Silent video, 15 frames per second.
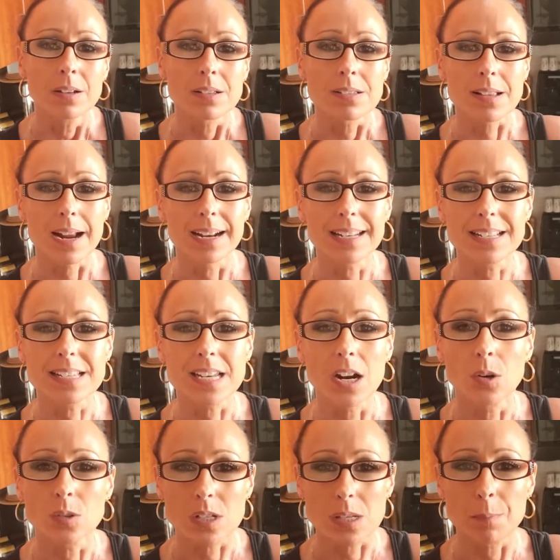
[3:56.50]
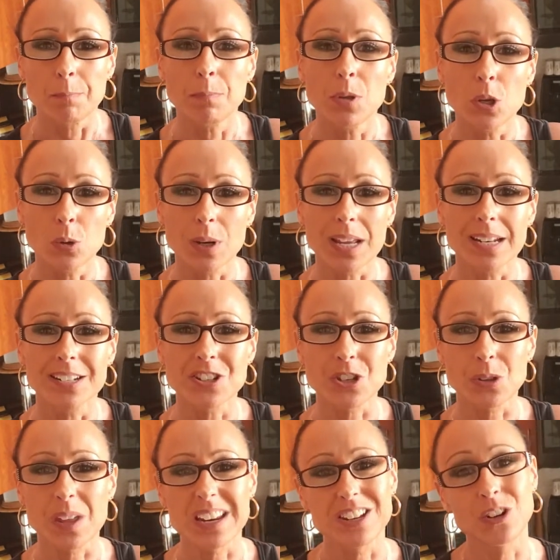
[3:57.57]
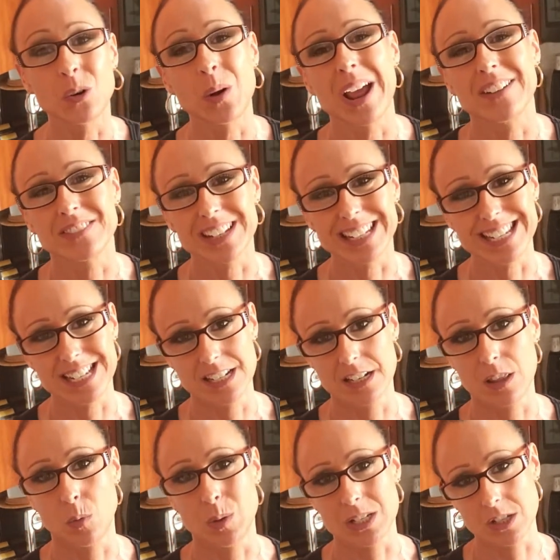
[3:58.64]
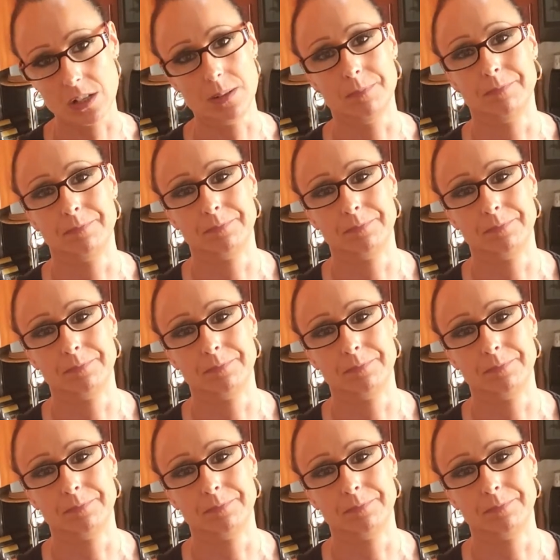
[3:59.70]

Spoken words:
silenced out, muted, so that you don't have to listen to the whistle.